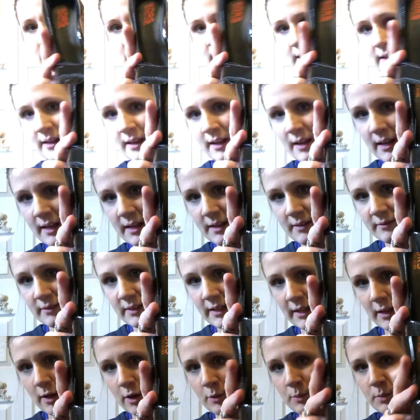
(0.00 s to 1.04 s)
they're kind of
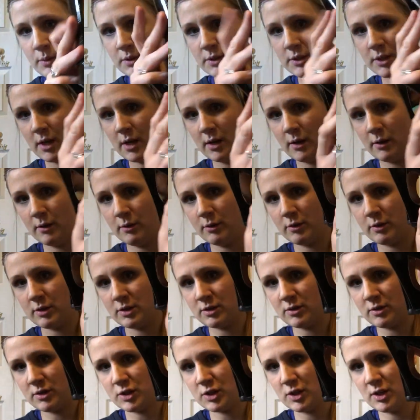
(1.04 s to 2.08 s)
like open toe
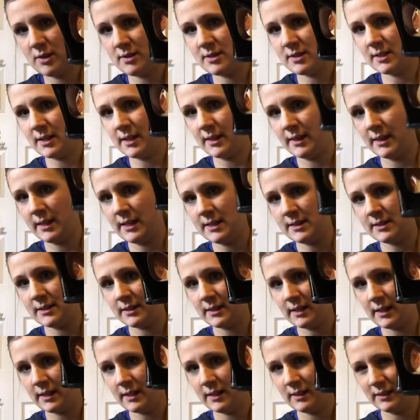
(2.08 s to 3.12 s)
crisscross shoes, and then these
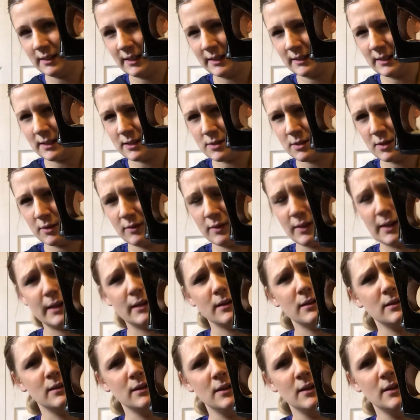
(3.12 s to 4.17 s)
are the like they're sort of
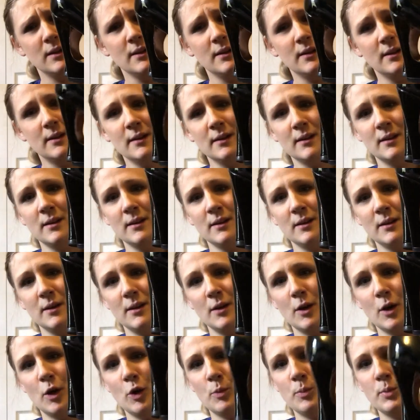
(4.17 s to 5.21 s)
like
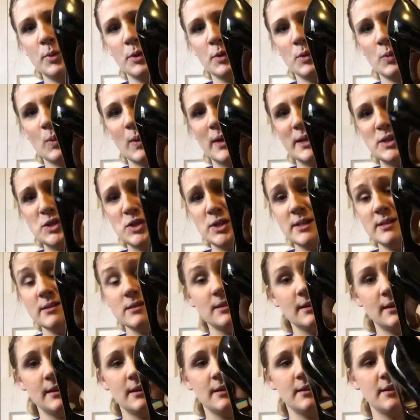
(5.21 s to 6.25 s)
open
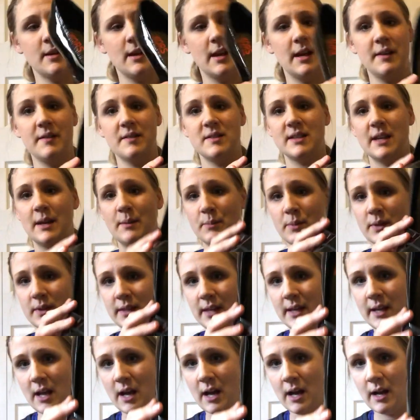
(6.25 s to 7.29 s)
wedges. I know they're kind of exciting,
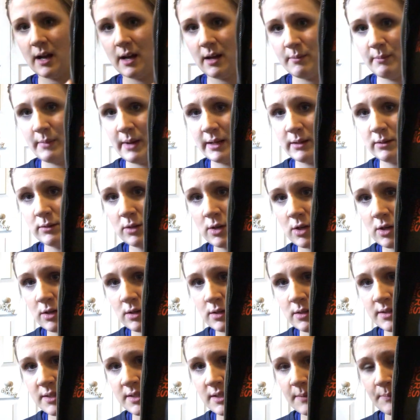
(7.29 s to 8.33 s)
but they are Michael
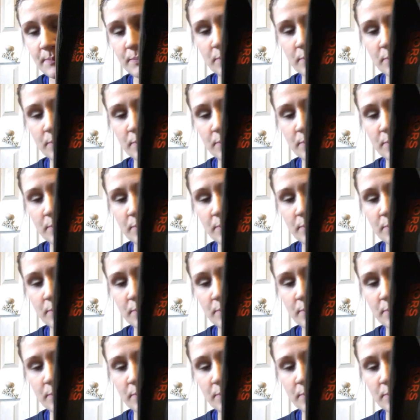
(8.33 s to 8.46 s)
Kors